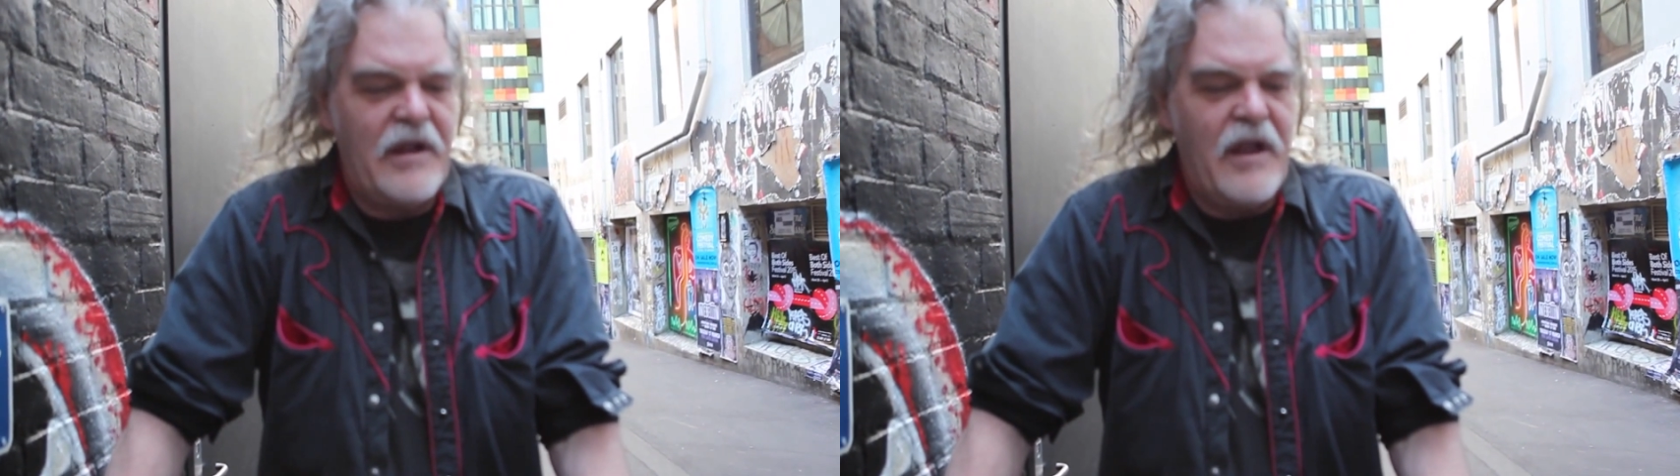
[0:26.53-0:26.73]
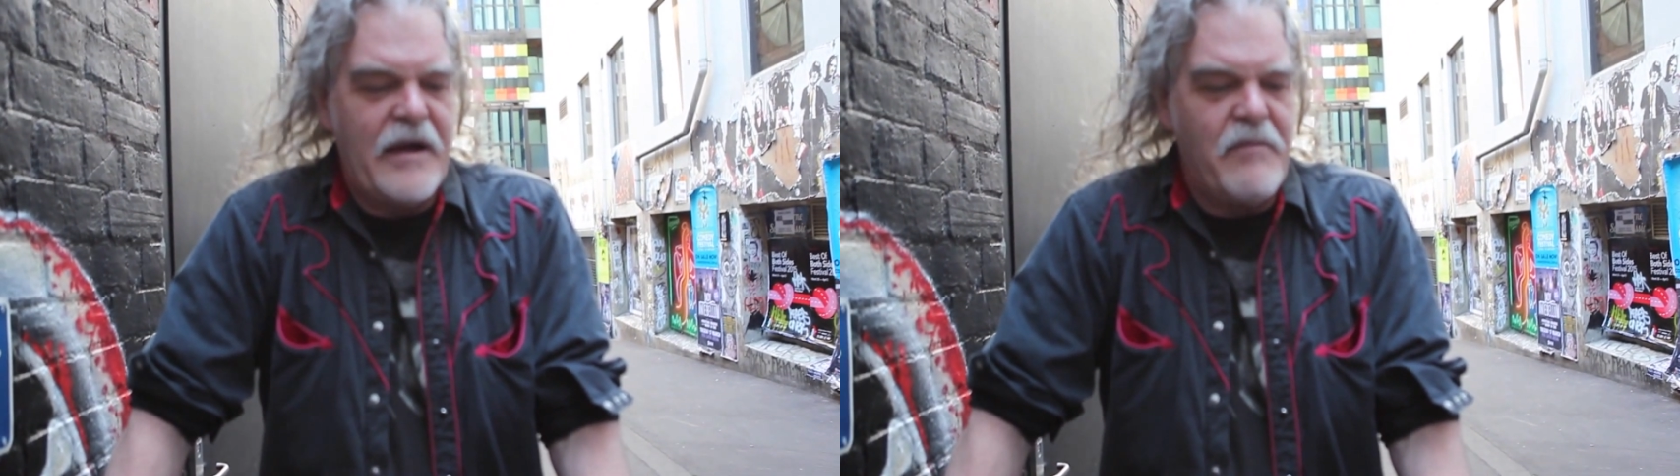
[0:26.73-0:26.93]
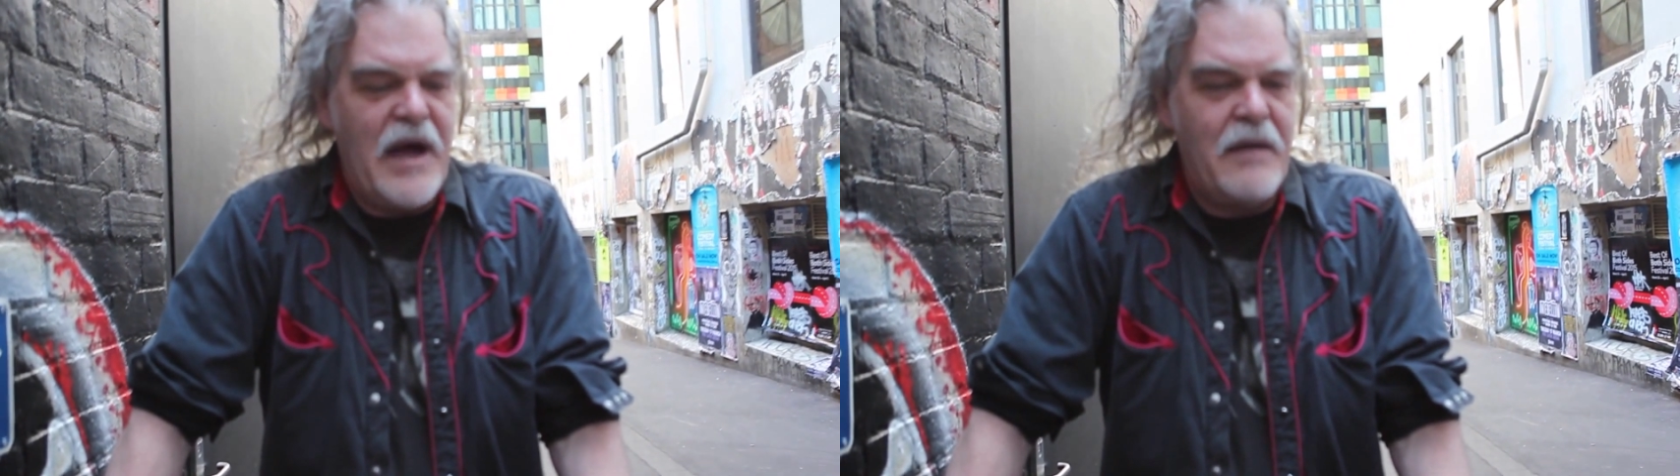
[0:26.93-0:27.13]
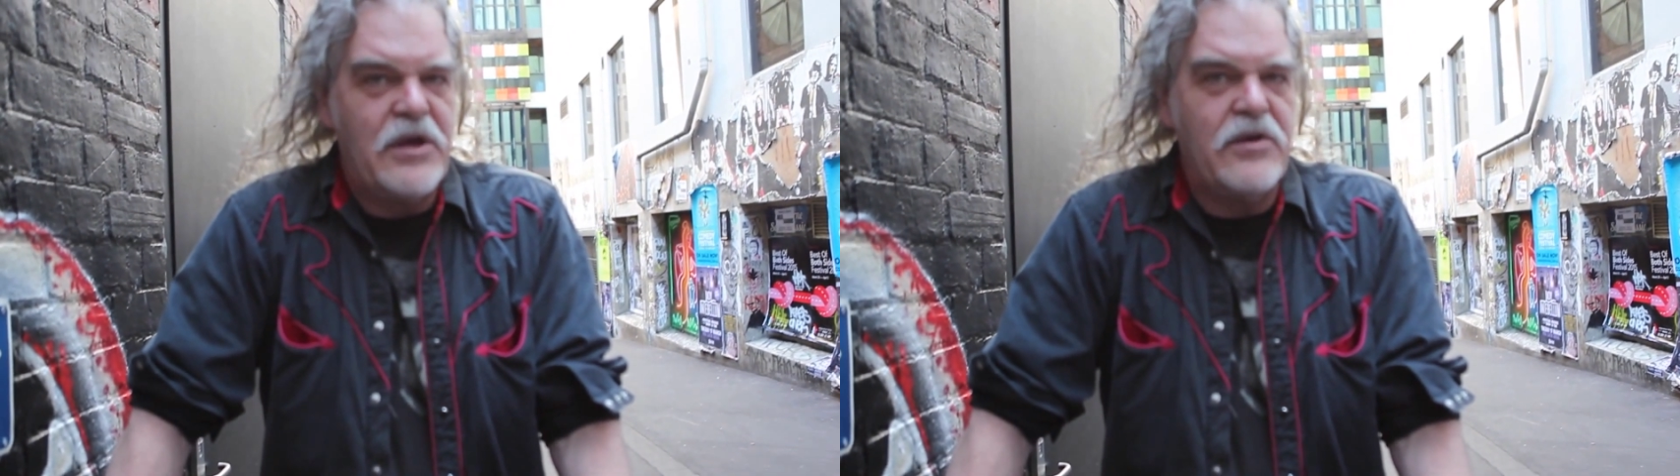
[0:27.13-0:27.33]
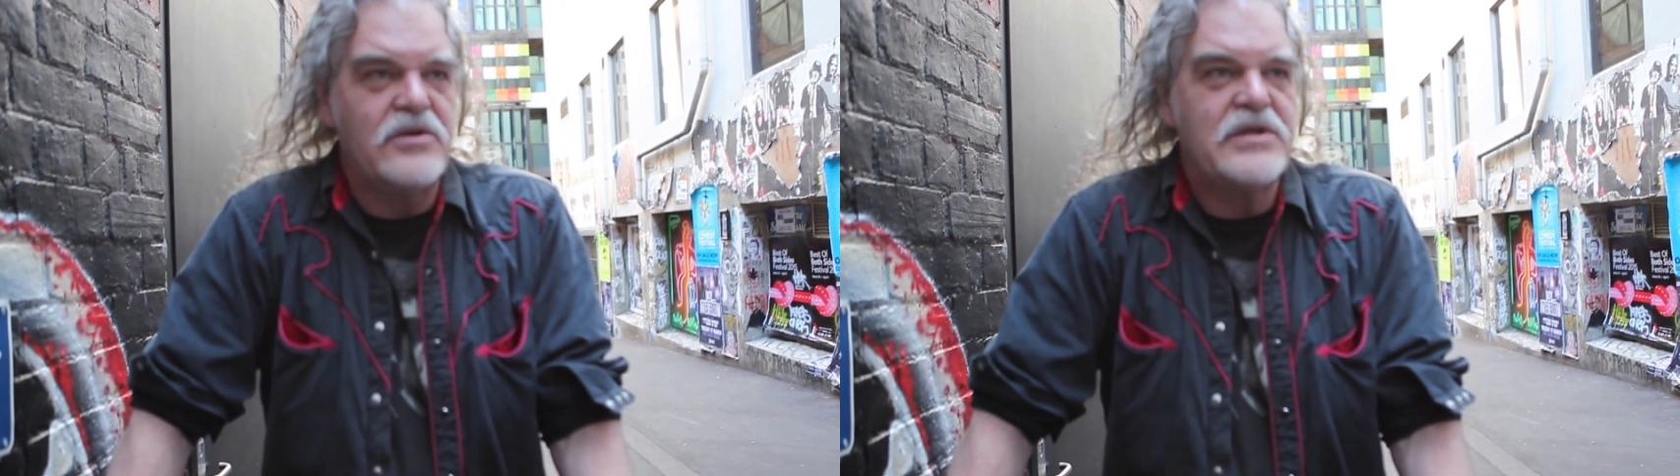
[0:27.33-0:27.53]
like a
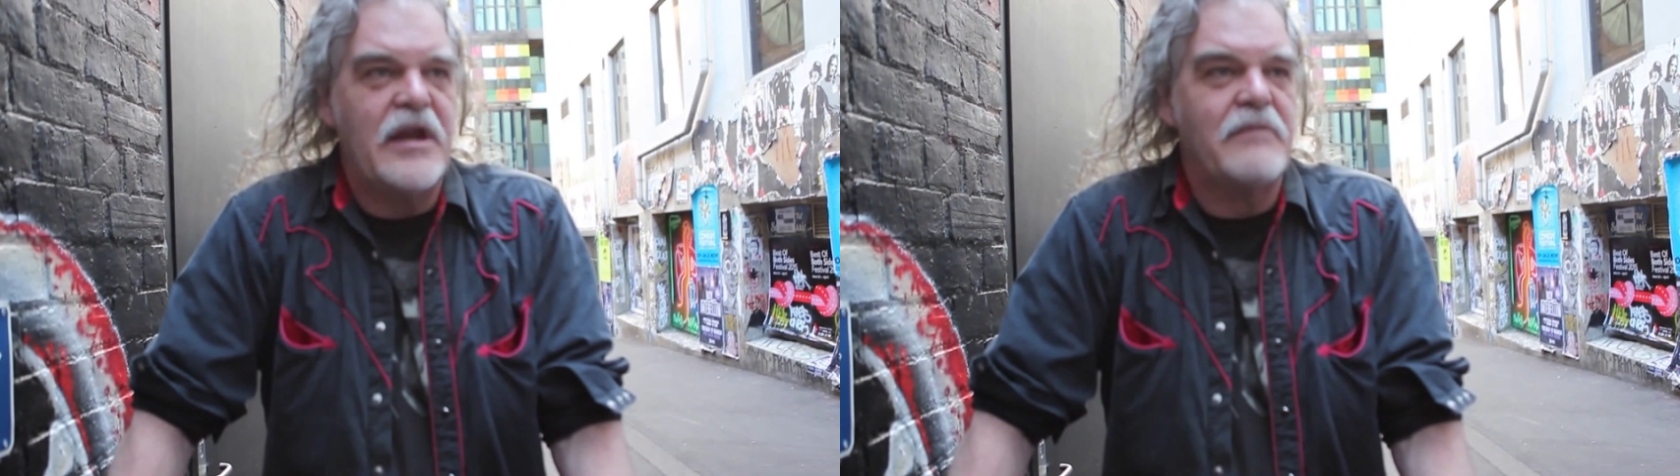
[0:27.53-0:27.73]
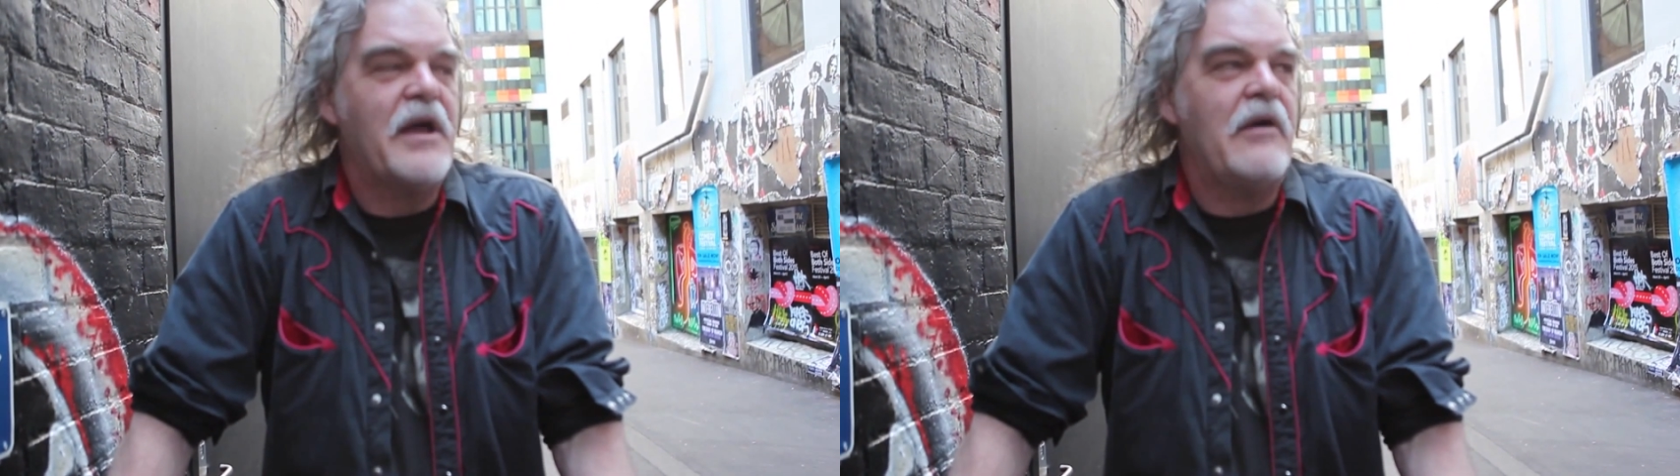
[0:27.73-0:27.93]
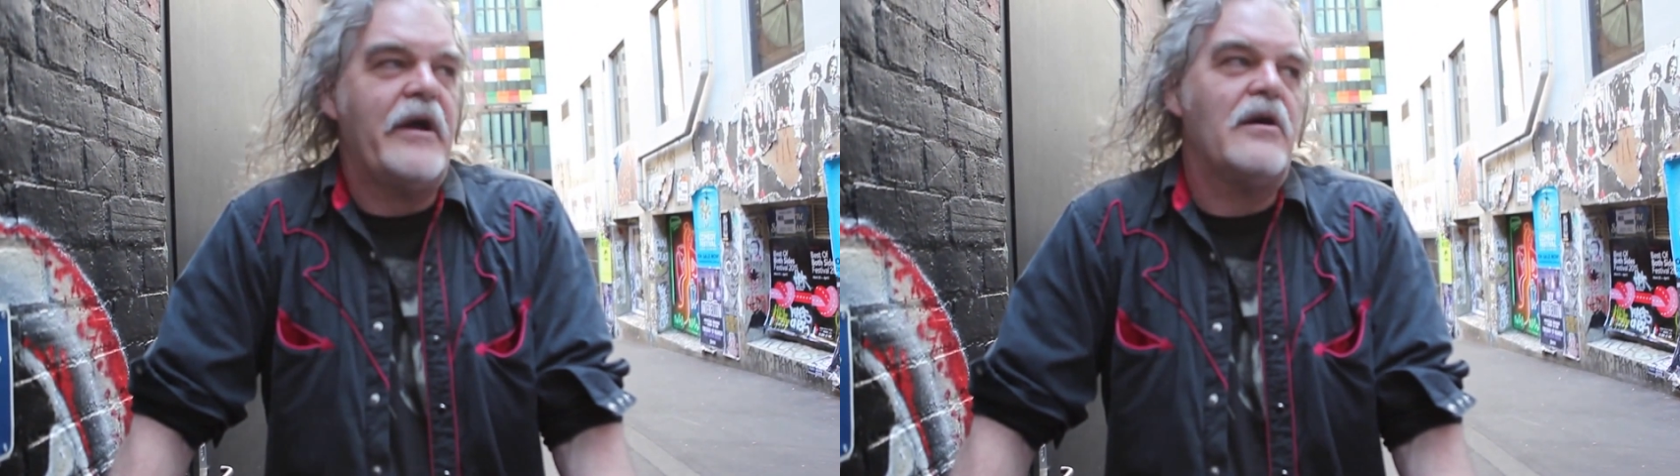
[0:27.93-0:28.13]
barbecue setup going